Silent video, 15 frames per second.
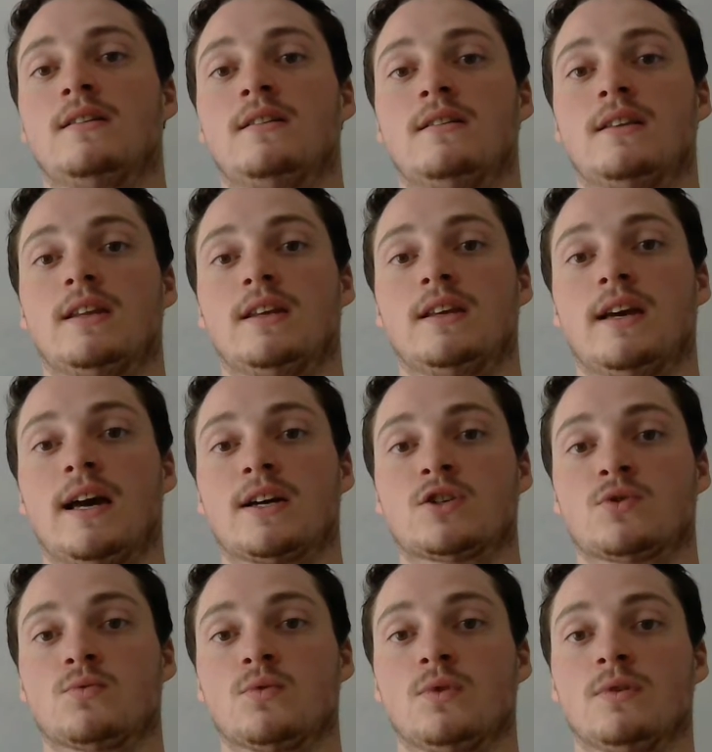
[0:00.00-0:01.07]
the
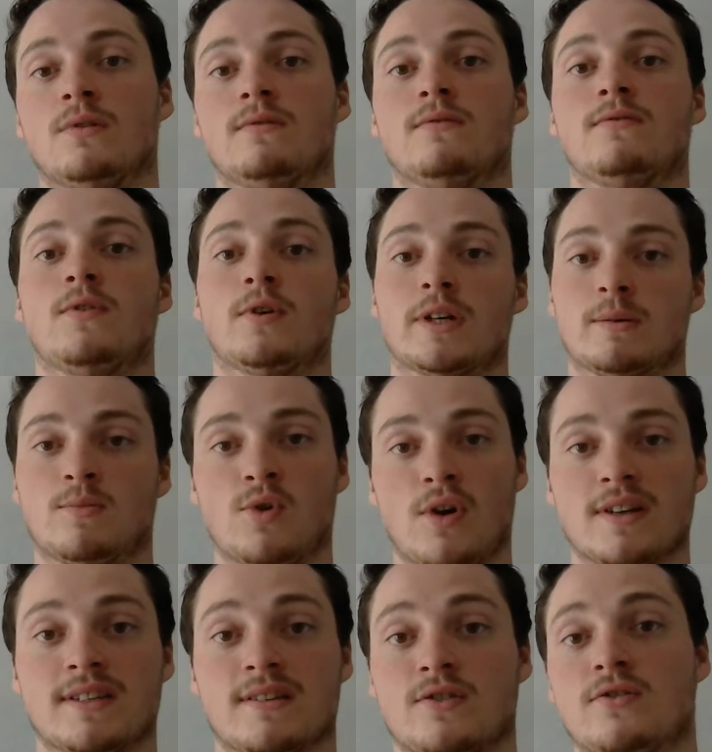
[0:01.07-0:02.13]
actual voting
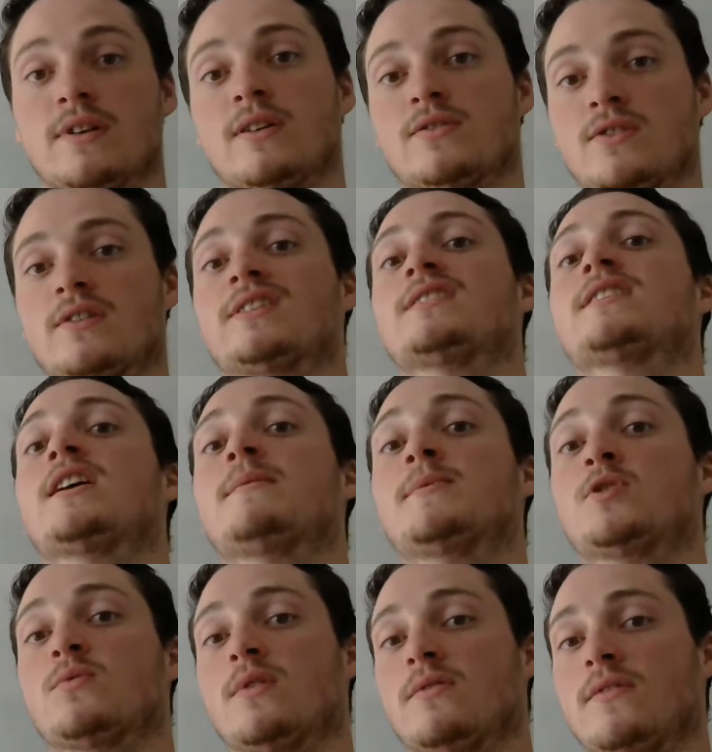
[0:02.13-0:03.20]
process are now starting to come
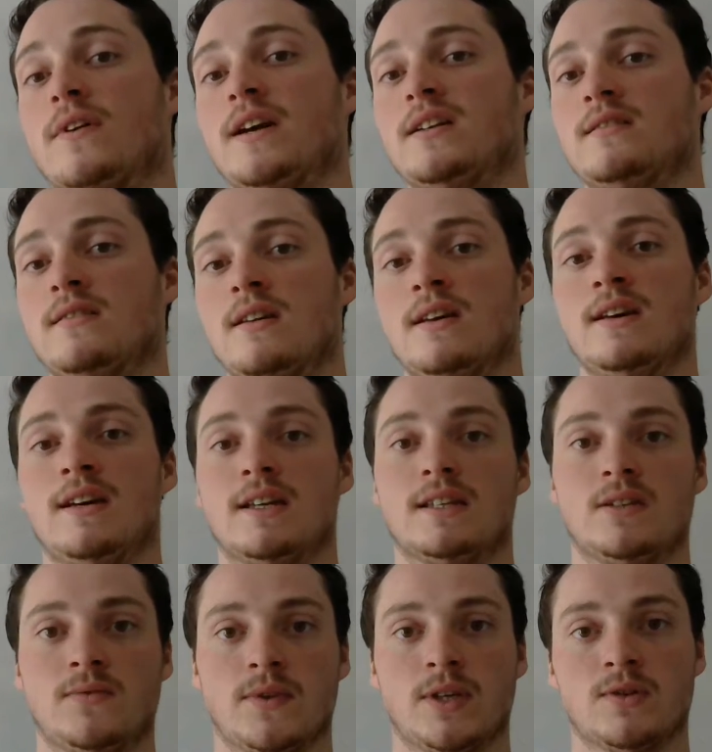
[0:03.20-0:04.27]
into effect. And
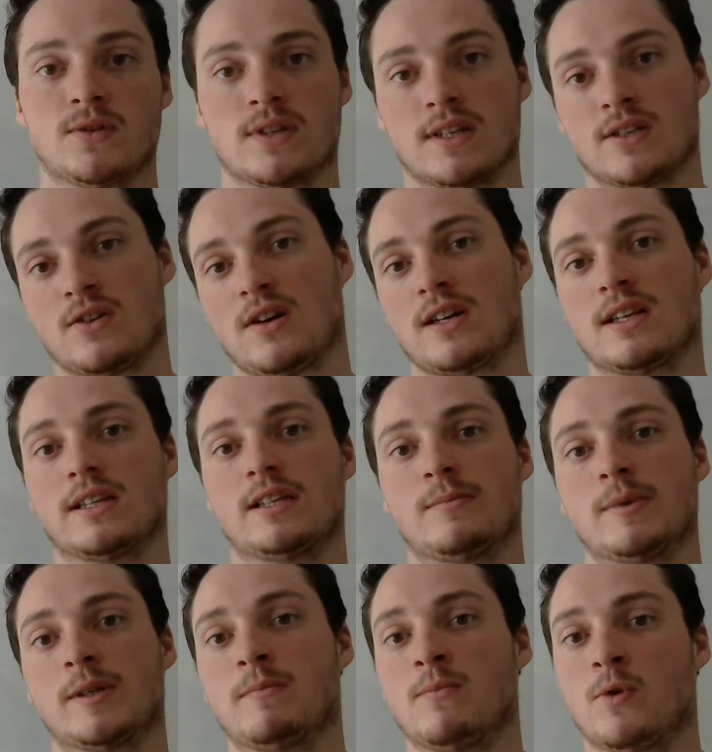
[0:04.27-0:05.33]
this video is going to talk a little
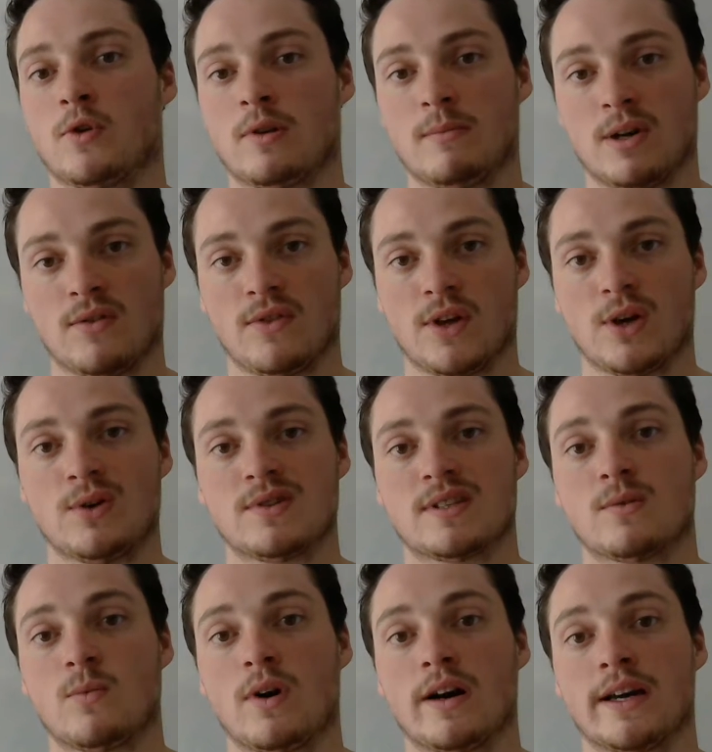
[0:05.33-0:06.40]
bit more about those
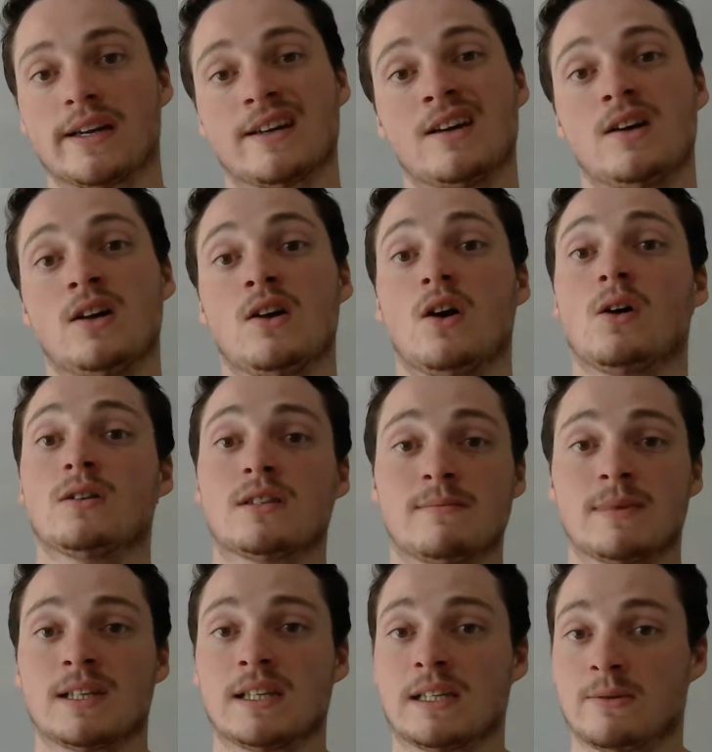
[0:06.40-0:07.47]
and why
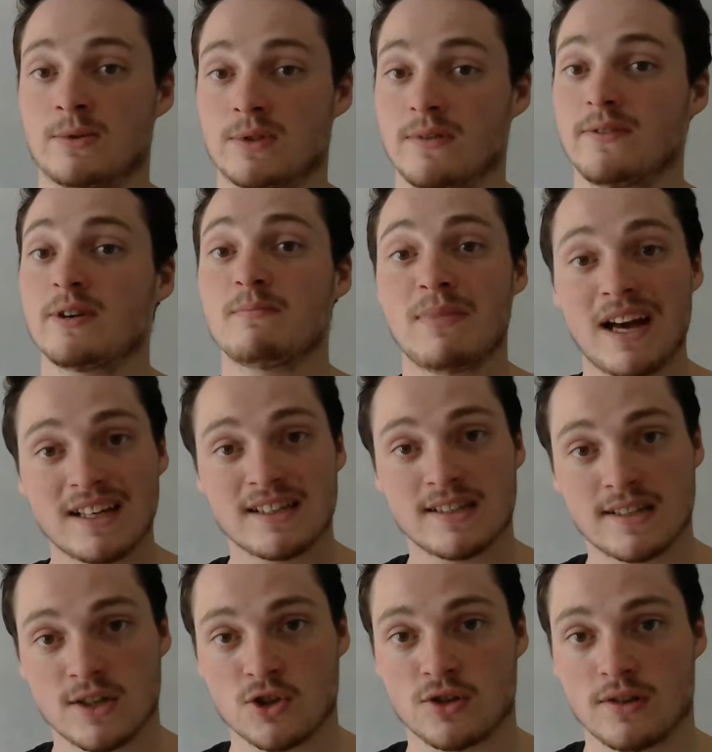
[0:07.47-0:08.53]
ultimately it was a very bad
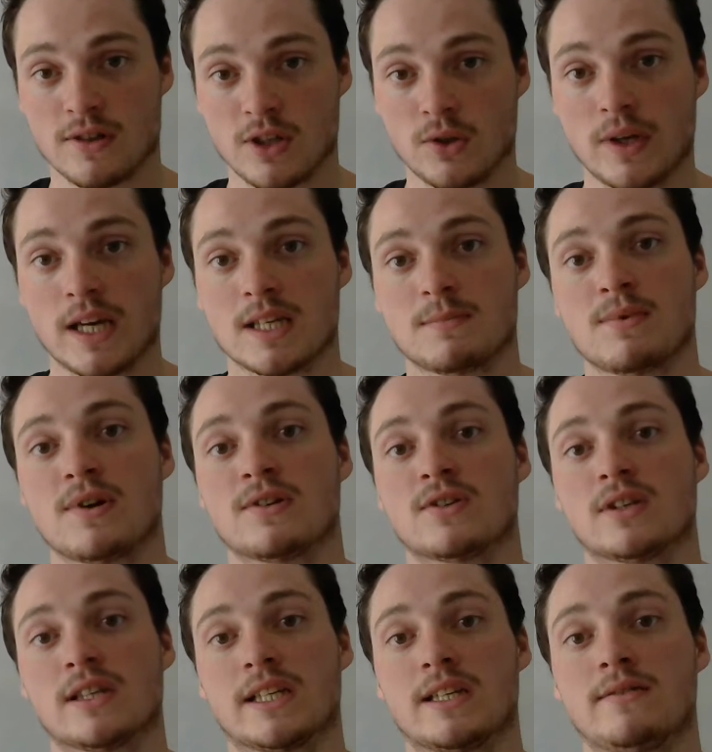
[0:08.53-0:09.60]
decision on the UK's part to
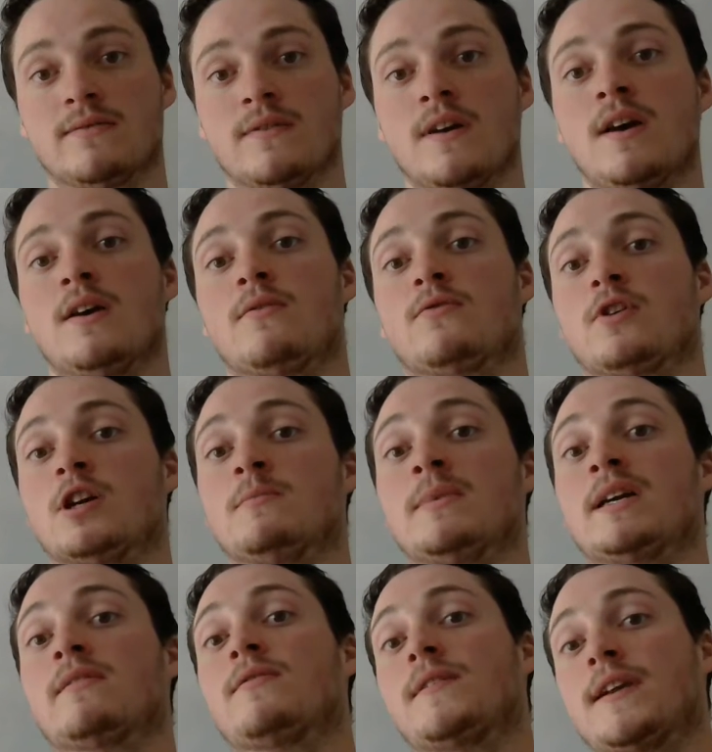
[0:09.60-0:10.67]
leave from
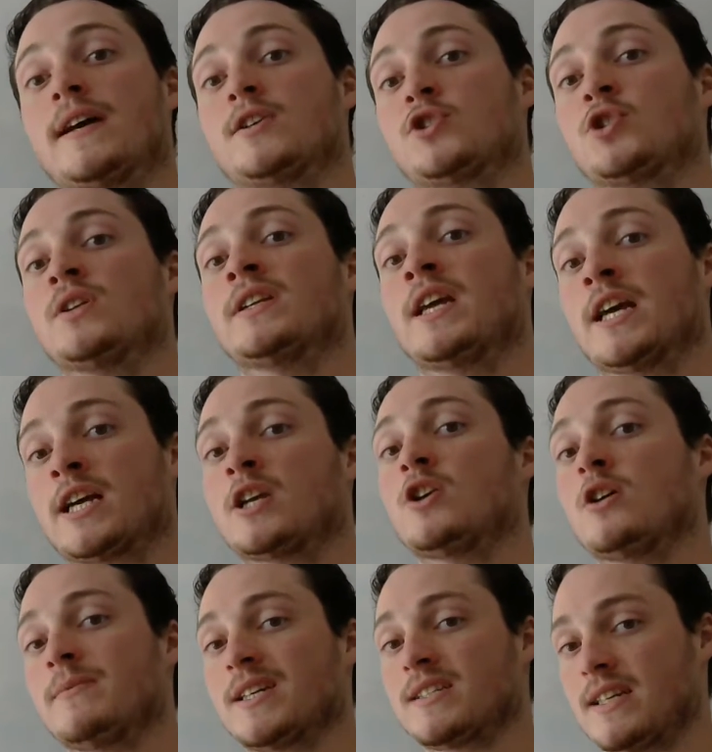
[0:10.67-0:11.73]
a financial and
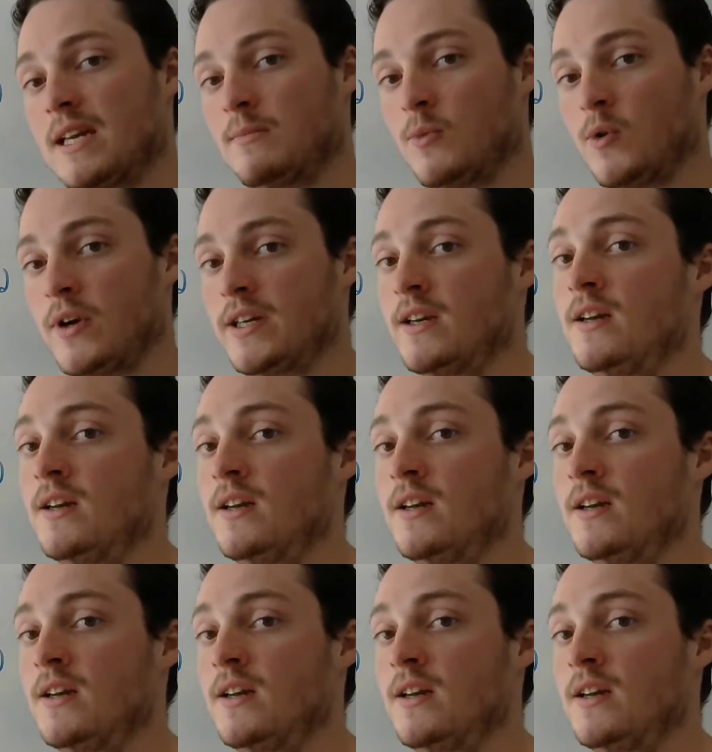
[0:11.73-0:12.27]
economic standpoint.